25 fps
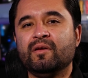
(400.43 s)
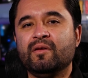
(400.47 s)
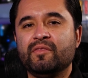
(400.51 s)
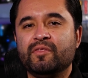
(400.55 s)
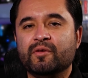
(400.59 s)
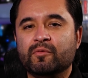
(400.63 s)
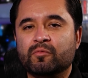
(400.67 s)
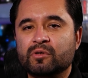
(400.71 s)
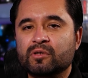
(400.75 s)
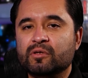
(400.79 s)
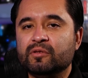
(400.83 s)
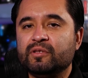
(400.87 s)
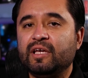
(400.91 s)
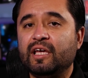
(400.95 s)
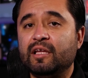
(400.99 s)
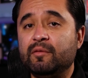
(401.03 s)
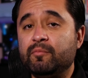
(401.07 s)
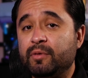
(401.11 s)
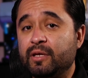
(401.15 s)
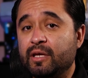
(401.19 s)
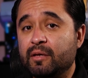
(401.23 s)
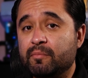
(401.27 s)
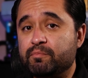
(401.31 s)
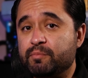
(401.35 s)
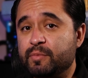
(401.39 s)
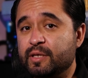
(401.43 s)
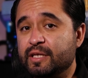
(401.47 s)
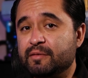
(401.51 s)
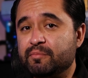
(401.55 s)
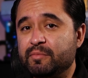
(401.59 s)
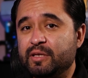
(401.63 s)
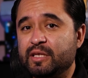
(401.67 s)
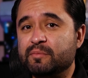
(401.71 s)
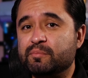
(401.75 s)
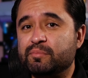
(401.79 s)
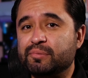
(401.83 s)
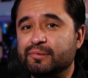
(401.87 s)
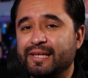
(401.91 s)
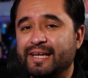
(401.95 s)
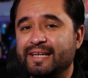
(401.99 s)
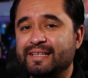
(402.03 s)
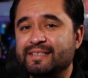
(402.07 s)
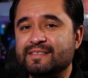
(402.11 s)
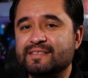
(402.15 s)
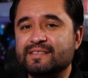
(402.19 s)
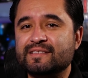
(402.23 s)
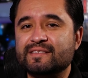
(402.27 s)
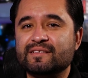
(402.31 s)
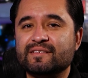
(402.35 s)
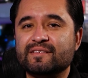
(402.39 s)
The world can be a big, mean
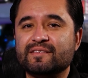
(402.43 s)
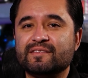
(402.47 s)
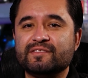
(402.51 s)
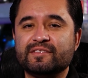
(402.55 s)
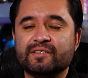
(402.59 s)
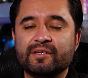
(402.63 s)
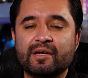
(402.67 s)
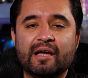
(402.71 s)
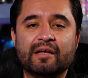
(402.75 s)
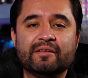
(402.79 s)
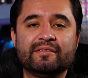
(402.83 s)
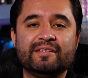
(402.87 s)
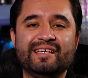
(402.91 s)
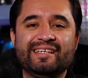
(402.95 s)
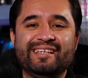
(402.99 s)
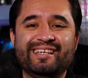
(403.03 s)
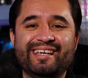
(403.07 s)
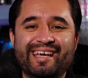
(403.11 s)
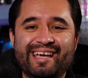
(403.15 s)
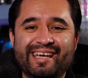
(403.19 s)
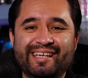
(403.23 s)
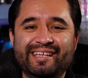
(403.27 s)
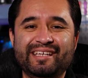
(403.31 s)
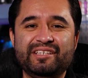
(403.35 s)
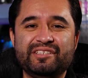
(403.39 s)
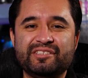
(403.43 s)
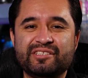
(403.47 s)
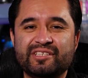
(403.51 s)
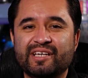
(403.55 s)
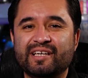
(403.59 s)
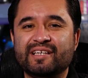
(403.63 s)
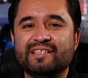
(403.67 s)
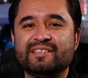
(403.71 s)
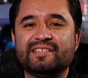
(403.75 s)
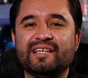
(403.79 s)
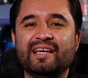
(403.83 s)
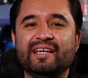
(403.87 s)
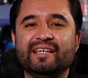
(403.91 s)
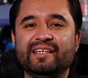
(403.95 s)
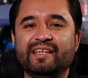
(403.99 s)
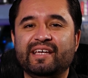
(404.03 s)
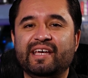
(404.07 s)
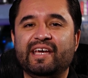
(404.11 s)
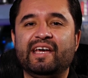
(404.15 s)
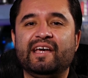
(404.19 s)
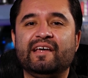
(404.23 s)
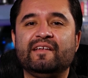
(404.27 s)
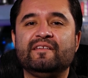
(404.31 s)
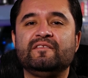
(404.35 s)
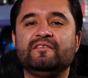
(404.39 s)
place, so I'll take any chance I
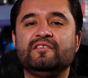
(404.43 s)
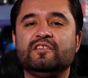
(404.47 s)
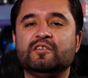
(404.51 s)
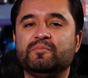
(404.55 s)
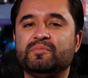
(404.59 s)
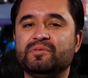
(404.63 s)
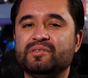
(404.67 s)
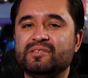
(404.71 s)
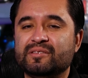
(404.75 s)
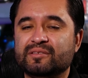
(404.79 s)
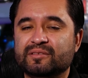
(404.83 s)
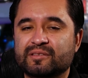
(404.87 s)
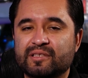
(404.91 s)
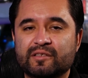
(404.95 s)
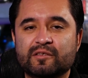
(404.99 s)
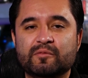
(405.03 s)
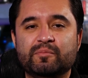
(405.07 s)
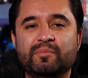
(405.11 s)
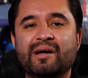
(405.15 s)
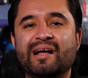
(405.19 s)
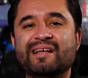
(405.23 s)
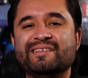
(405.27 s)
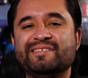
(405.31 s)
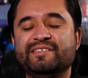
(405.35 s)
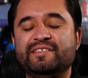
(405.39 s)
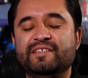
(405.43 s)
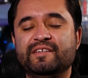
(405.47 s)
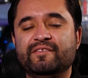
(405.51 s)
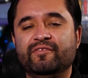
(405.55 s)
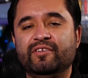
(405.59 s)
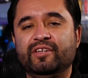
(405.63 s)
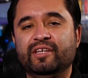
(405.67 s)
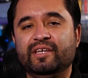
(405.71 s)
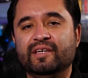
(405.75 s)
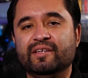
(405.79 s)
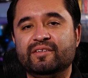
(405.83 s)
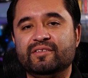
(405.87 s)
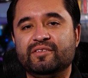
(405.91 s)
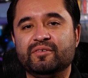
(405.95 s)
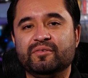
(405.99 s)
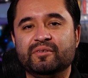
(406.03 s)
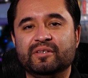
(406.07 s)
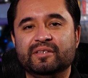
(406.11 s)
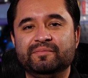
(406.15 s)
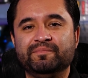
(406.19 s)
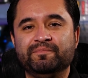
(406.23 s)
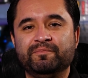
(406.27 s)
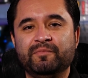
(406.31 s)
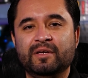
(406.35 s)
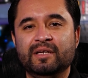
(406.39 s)
can to put a little positivity into it.